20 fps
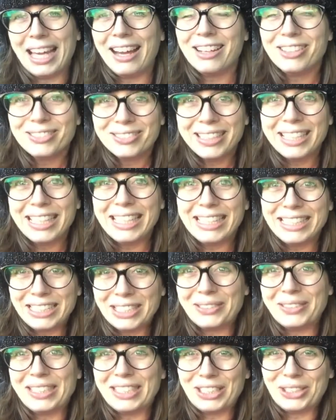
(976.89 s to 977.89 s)
I really
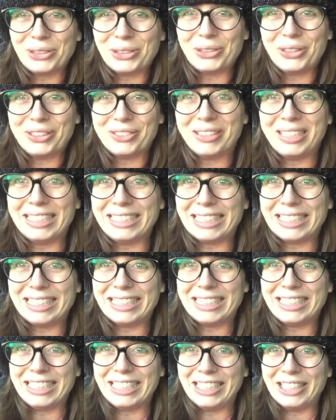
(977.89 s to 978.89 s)
do enjoy reading
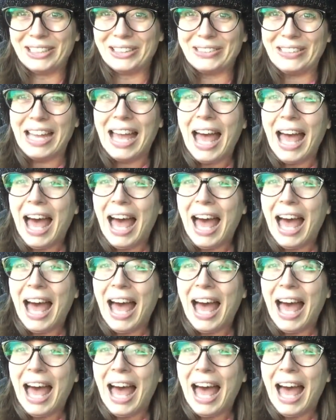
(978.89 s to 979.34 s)
to you.